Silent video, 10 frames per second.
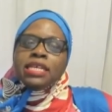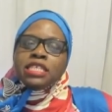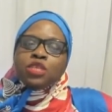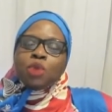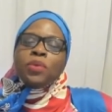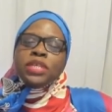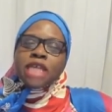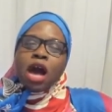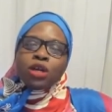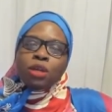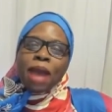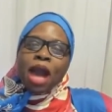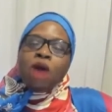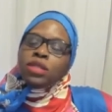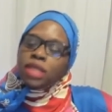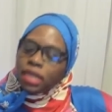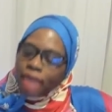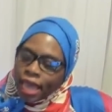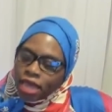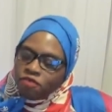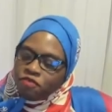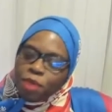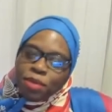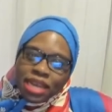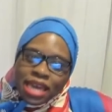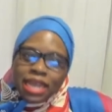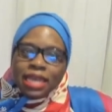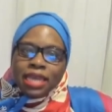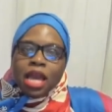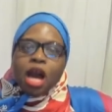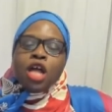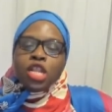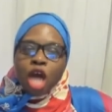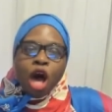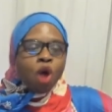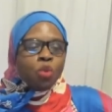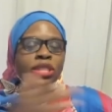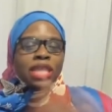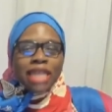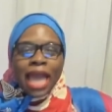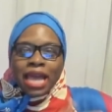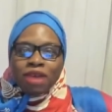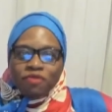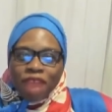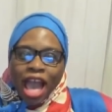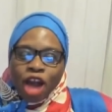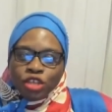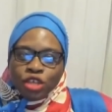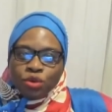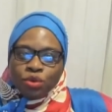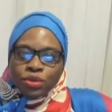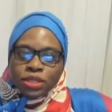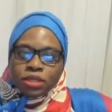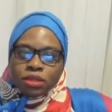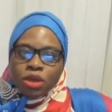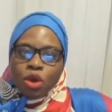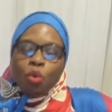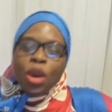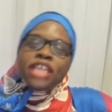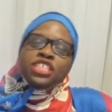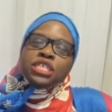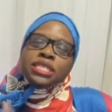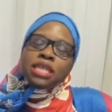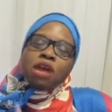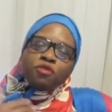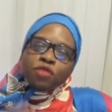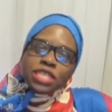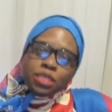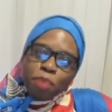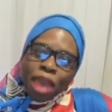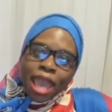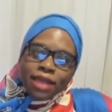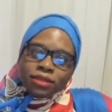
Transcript: This is what we're talking about the lack of femininity along with the lack of values. Where's your self respect?